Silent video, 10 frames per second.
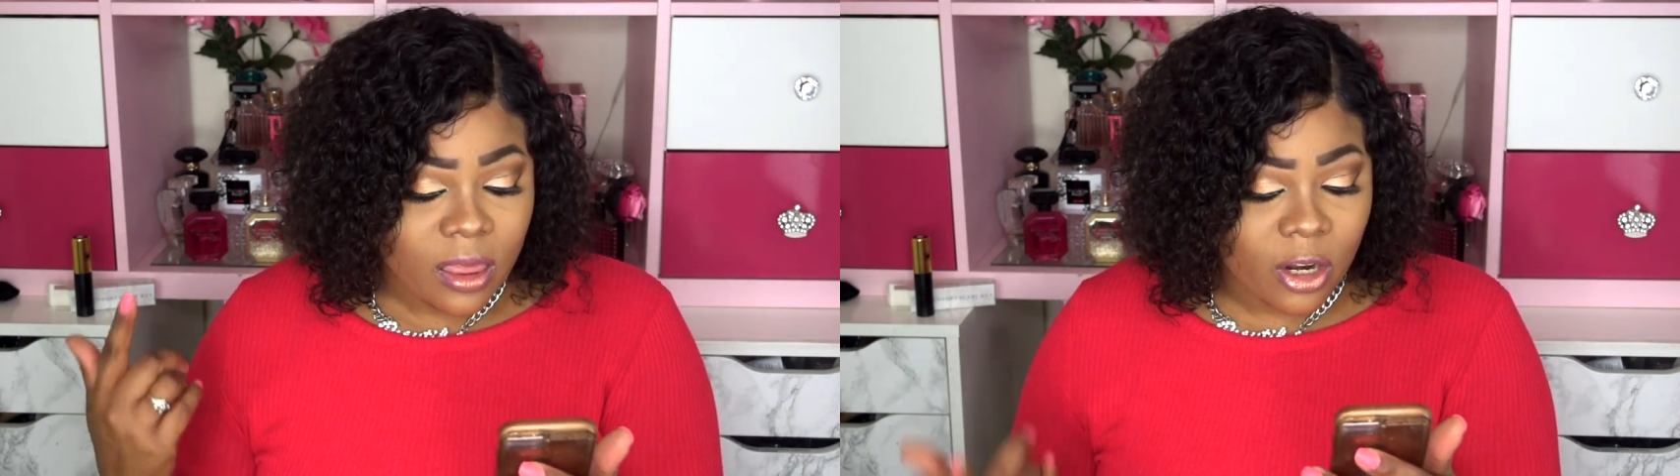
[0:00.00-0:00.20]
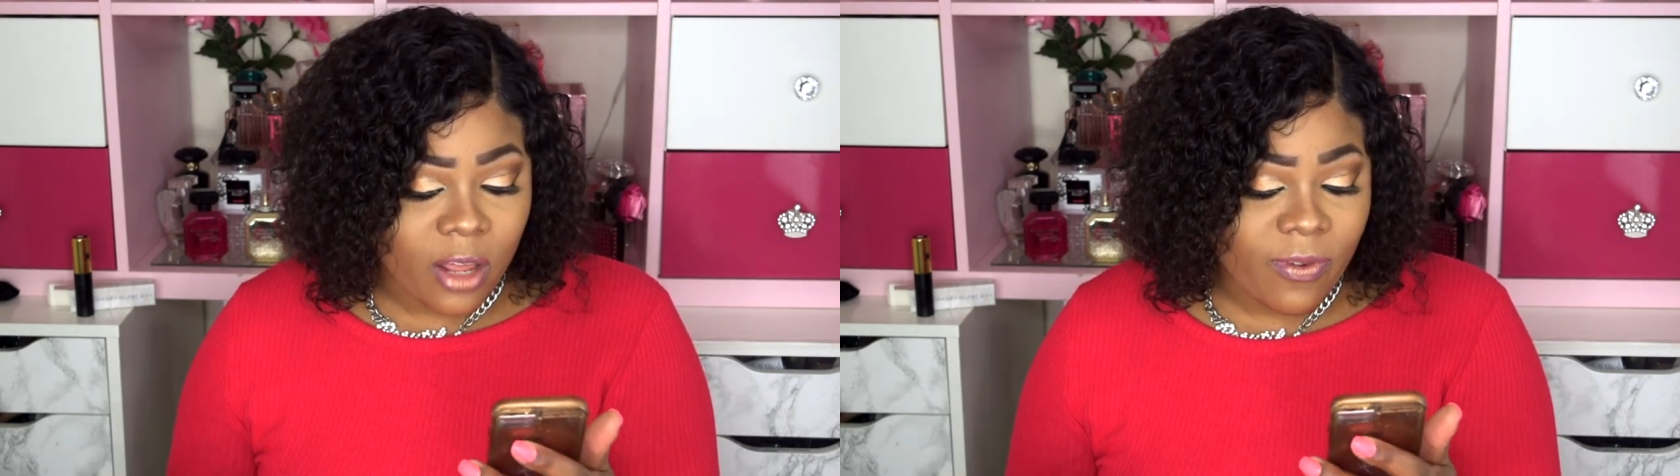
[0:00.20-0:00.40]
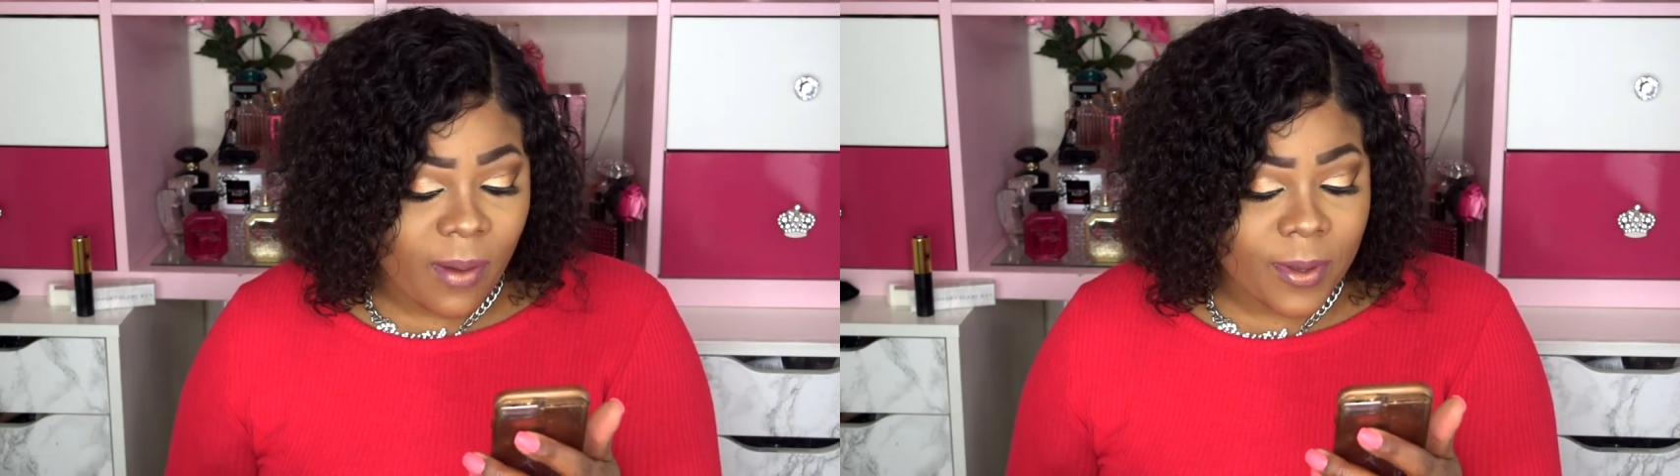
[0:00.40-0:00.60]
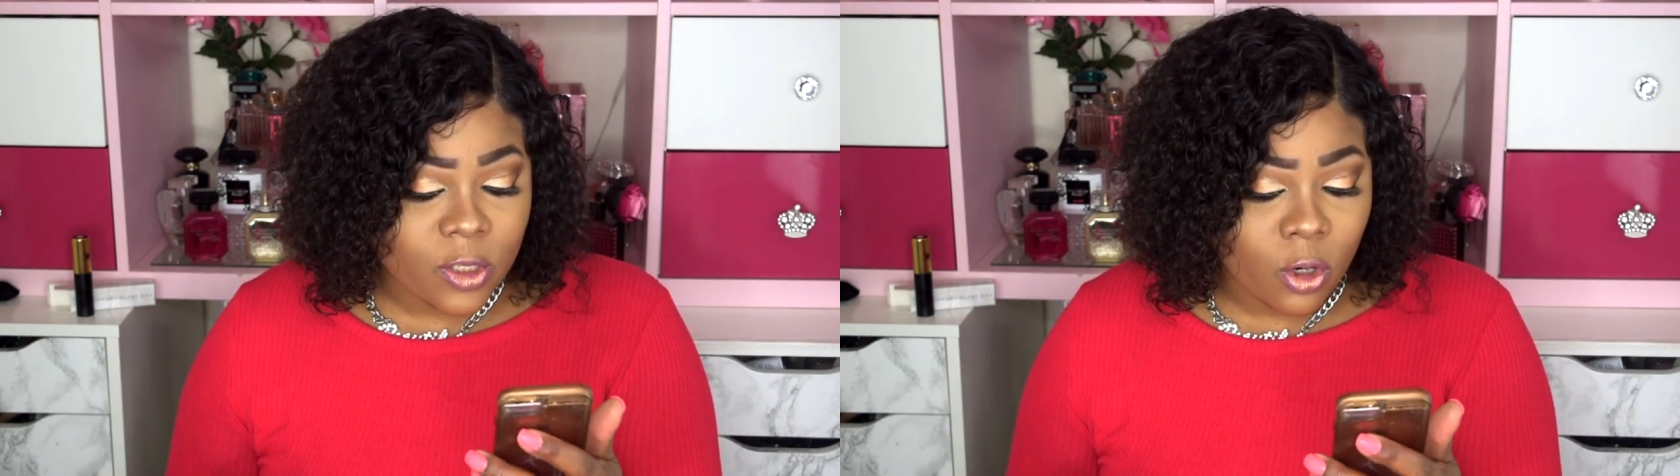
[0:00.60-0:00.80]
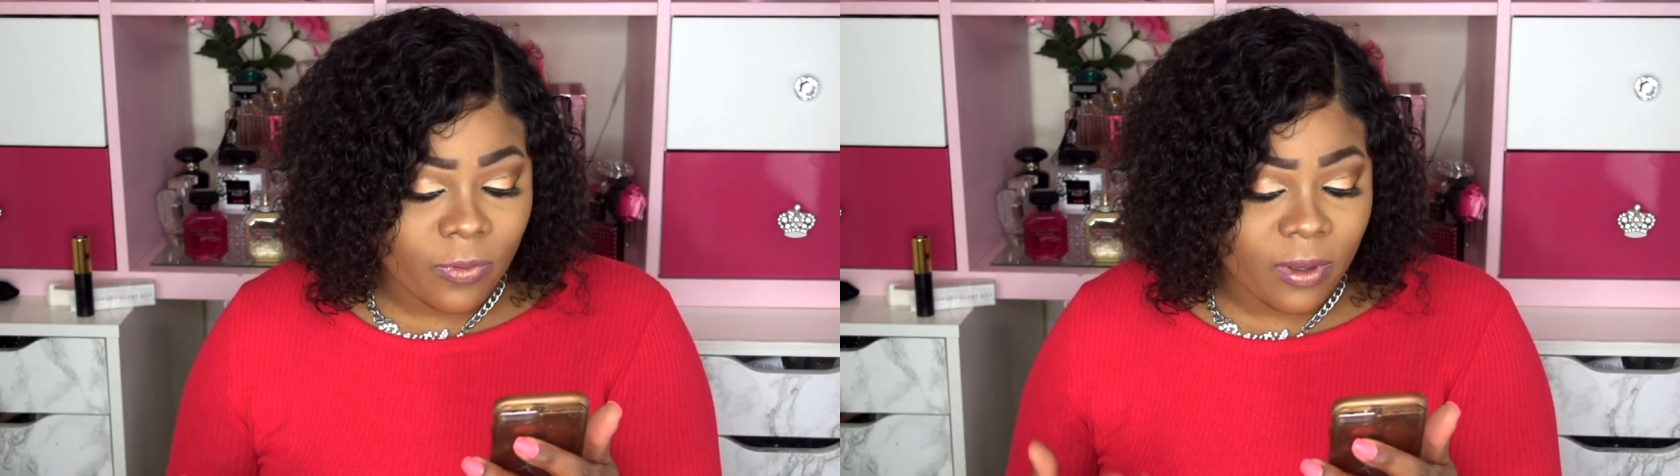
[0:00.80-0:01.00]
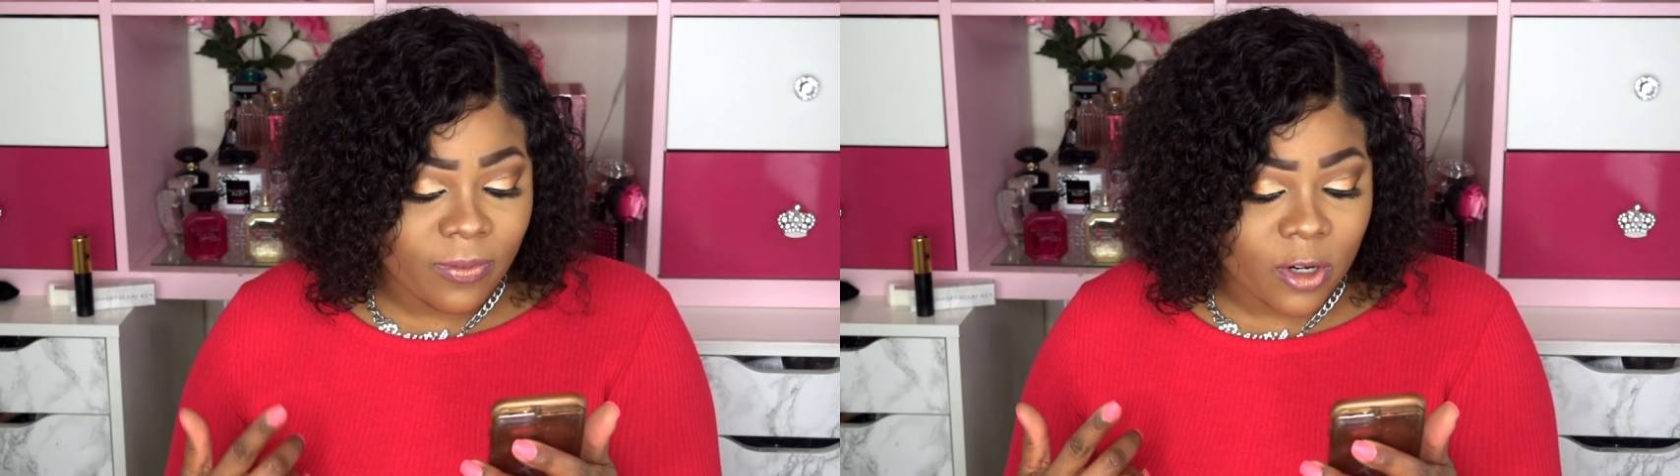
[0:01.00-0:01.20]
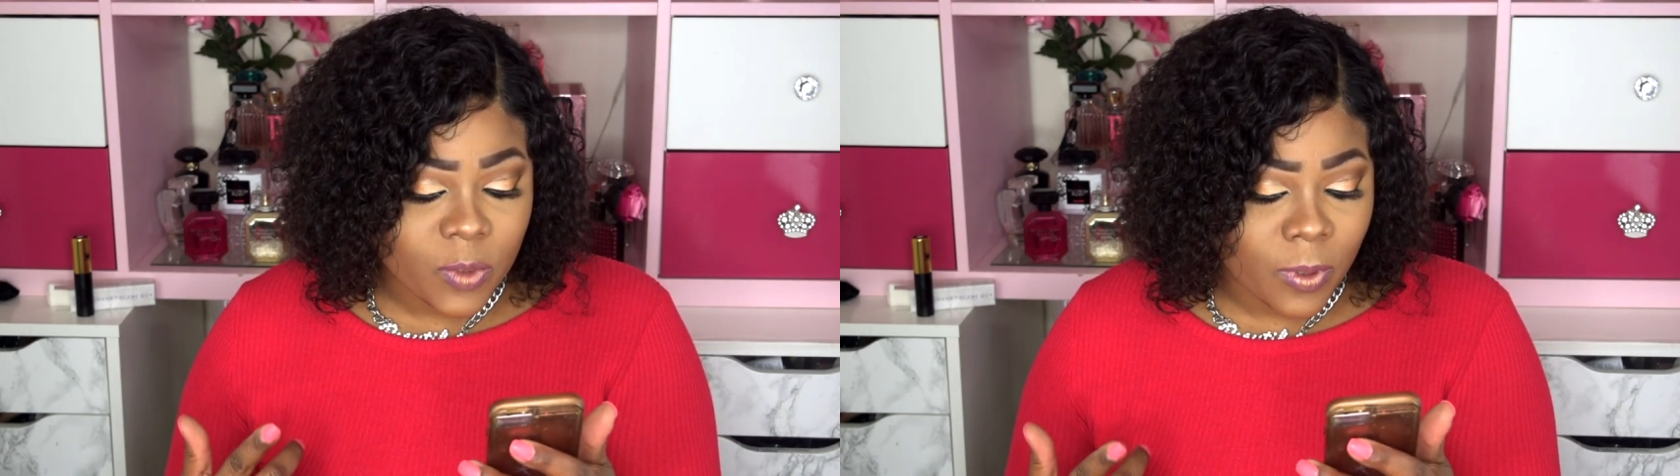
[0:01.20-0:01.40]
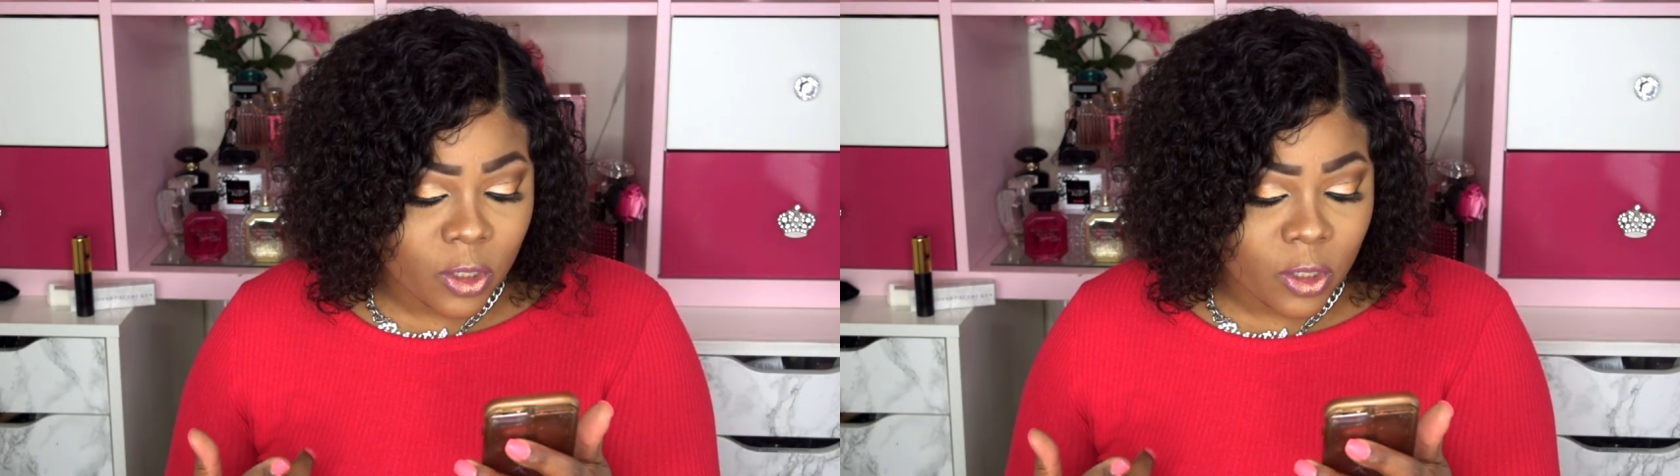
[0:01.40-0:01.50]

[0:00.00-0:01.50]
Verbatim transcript: 35% off your first